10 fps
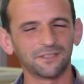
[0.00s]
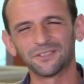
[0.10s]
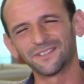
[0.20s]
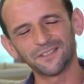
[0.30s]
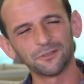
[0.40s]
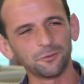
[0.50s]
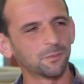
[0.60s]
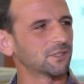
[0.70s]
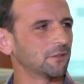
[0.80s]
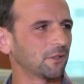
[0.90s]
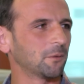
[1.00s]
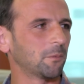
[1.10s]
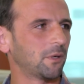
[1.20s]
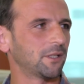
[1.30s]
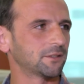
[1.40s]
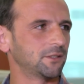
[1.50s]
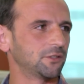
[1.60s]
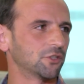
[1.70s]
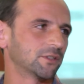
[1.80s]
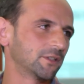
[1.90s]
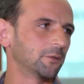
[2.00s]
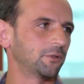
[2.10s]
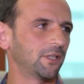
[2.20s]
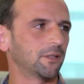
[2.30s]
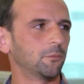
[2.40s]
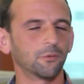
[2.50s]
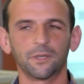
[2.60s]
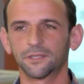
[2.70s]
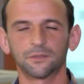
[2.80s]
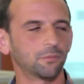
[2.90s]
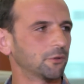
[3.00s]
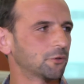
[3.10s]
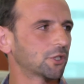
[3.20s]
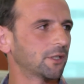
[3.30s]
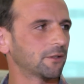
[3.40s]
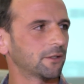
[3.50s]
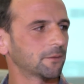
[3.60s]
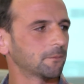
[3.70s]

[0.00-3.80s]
It's nothing too specific about policies, just they would take a more balanced approach kind of thing.